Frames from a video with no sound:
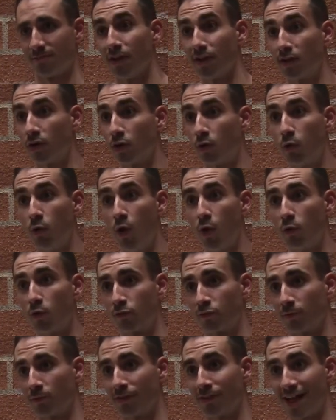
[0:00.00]
Like a quote
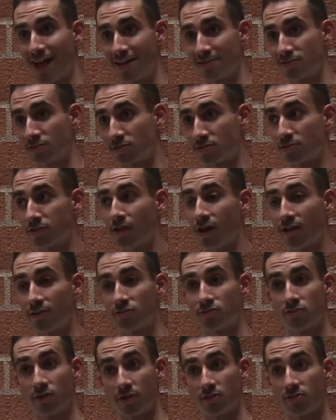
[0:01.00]
from classic sluts
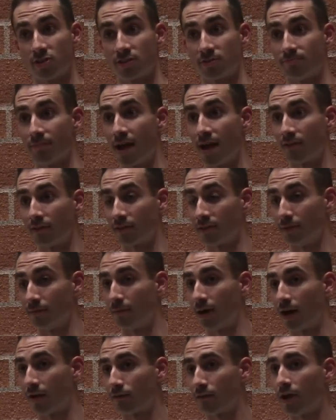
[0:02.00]
such as Marilyn
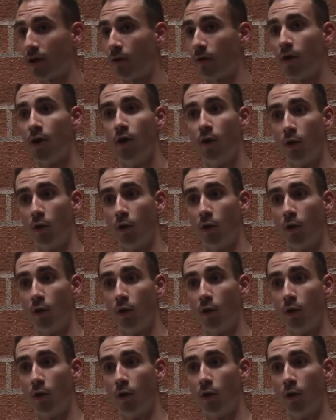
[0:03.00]
Monroe